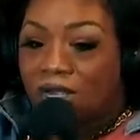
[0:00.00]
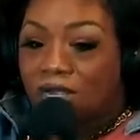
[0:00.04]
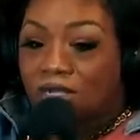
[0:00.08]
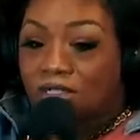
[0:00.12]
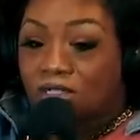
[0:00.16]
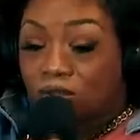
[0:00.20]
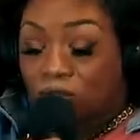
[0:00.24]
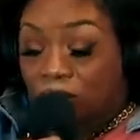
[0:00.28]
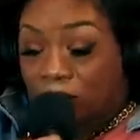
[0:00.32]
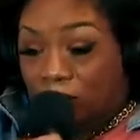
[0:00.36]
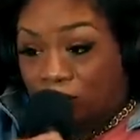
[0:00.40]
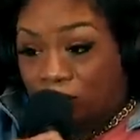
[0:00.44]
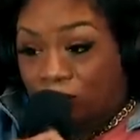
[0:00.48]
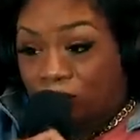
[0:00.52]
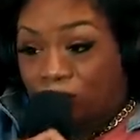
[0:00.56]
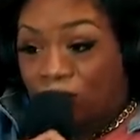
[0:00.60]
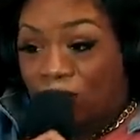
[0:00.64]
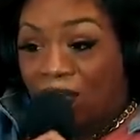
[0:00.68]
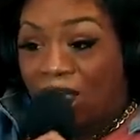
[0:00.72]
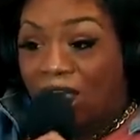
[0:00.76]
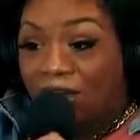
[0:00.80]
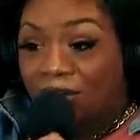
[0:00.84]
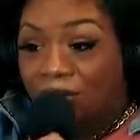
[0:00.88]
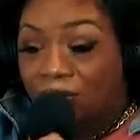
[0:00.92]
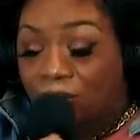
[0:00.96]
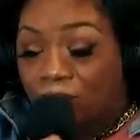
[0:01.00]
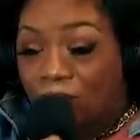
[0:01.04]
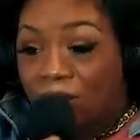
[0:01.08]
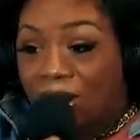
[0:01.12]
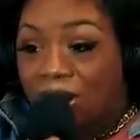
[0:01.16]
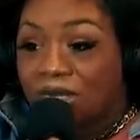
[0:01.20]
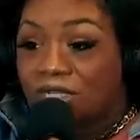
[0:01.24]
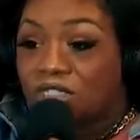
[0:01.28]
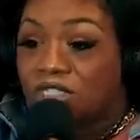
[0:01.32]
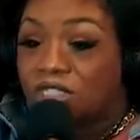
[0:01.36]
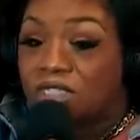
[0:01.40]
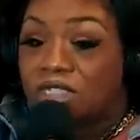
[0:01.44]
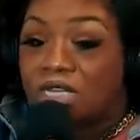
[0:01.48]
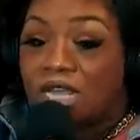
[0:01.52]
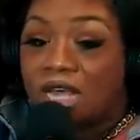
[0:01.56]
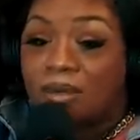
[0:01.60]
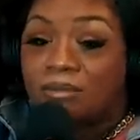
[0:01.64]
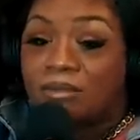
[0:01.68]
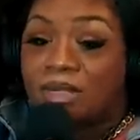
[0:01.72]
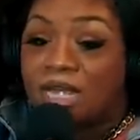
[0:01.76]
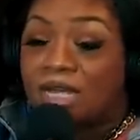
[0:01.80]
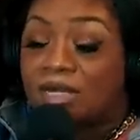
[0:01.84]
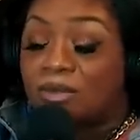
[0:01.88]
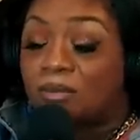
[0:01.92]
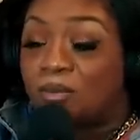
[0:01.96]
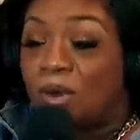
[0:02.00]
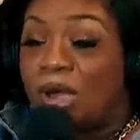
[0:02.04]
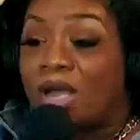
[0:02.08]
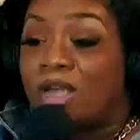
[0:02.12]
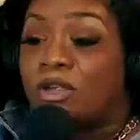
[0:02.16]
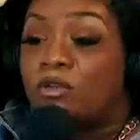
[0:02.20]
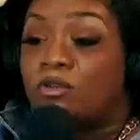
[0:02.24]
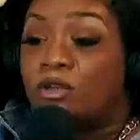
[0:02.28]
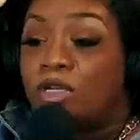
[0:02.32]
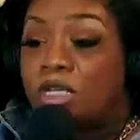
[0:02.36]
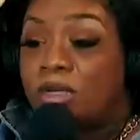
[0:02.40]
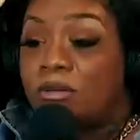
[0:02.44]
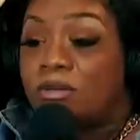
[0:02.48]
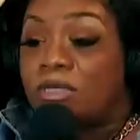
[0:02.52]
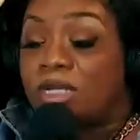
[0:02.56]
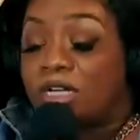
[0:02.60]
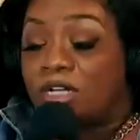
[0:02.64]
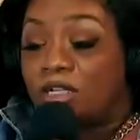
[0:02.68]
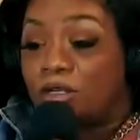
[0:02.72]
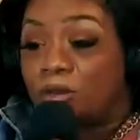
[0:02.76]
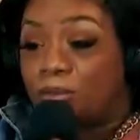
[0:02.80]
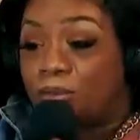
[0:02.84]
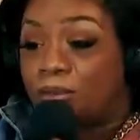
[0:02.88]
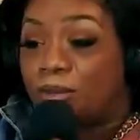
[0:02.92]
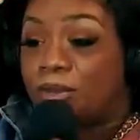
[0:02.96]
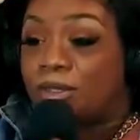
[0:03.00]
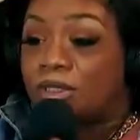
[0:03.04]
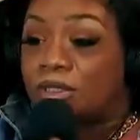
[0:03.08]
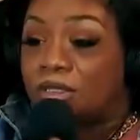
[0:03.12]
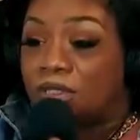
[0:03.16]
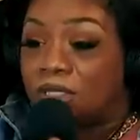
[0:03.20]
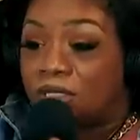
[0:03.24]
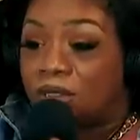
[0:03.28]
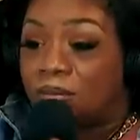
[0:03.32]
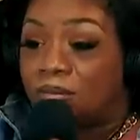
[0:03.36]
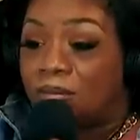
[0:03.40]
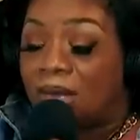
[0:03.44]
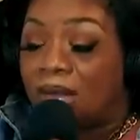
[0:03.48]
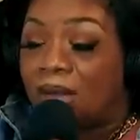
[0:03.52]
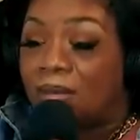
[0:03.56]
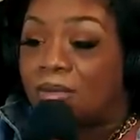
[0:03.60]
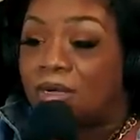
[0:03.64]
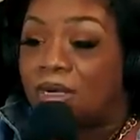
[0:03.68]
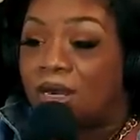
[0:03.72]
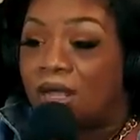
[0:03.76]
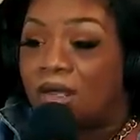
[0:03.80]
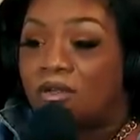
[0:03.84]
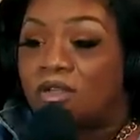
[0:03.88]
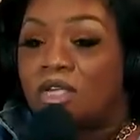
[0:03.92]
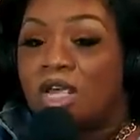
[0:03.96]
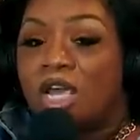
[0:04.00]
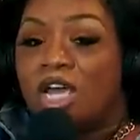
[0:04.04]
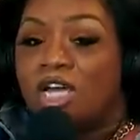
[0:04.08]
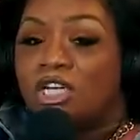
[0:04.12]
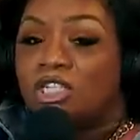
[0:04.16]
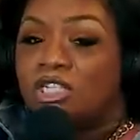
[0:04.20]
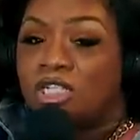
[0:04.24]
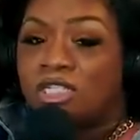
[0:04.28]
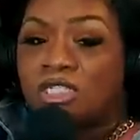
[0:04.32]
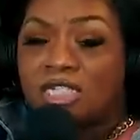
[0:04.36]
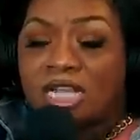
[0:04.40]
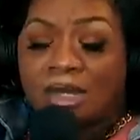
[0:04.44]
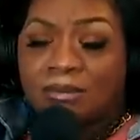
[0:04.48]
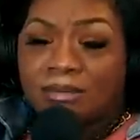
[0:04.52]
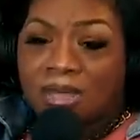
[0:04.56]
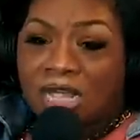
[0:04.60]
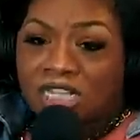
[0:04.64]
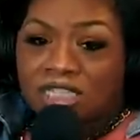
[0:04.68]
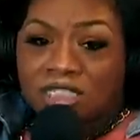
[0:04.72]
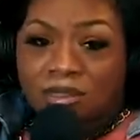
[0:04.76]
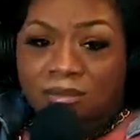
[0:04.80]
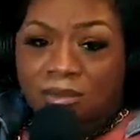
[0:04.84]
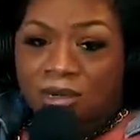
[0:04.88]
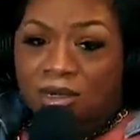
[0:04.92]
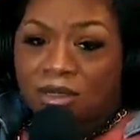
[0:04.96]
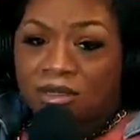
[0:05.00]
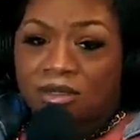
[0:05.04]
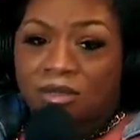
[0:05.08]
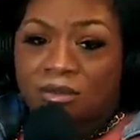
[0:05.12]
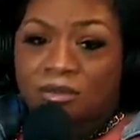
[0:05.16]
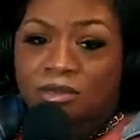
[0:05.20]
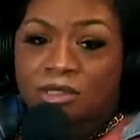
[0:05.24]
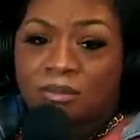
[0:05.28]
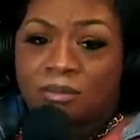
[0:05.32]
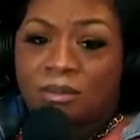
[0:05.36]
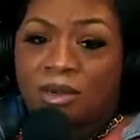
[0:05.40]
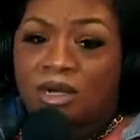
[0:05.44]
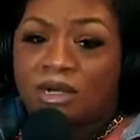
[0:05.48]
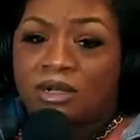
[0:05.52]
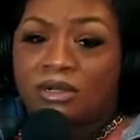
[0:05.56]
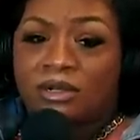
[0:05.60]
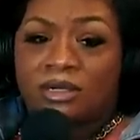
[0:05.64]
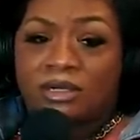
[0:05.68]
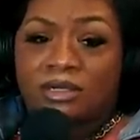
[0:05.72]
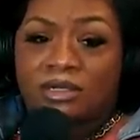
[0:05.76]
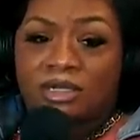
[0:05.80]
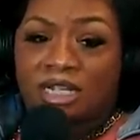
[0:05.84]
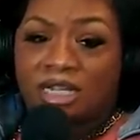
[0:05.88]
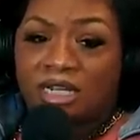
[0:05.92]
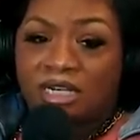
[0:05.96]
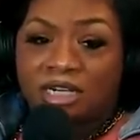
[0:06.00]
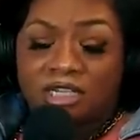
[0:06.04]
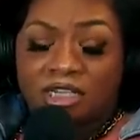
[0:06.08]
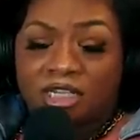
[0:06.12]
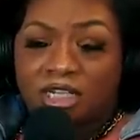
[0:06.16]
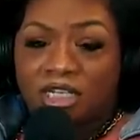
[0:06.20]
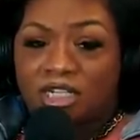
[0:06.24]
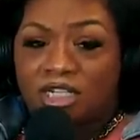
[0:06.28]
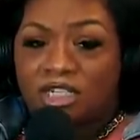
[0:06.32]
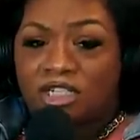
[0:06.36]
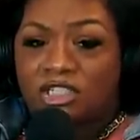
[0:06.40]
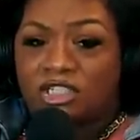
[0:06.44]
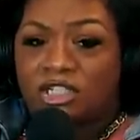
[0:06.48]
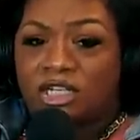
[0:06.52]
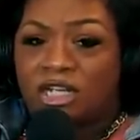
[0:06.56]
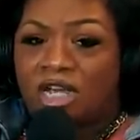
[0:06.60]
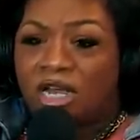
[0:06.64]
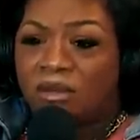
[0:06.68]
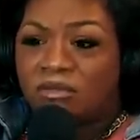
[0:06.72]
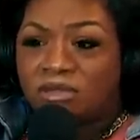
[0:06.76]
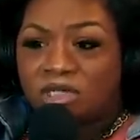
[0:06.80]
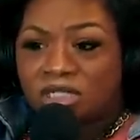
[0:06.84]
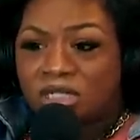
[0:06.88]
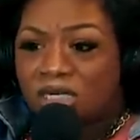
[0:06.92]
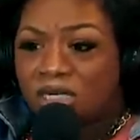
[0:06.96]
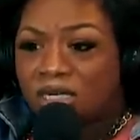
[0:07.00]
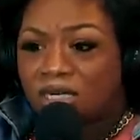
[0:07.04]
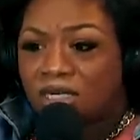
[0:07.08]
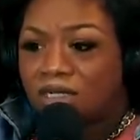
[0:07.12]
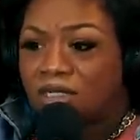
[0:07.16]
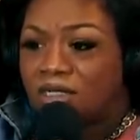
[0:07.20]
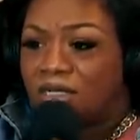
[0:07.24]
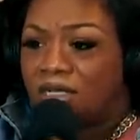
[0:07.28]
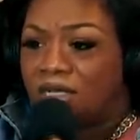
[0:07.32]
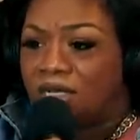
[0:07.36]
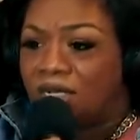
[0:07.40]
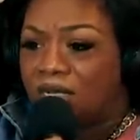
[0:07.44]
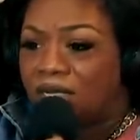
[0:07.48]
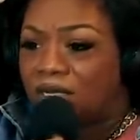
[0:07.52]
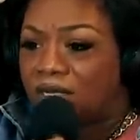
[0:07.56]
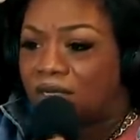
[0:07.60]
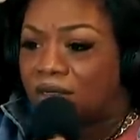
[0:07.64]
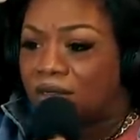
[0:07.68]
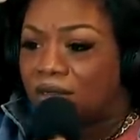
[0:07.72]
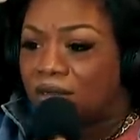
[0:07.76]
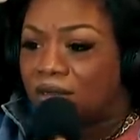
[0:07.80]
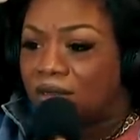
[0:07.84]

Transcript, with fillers: So they was firing her, right? And she said, I'm not, why you keep taking a prisoner in the mop cloth? She said, I'm not smugg- smuggling anything in the jail. I'm sucking dick.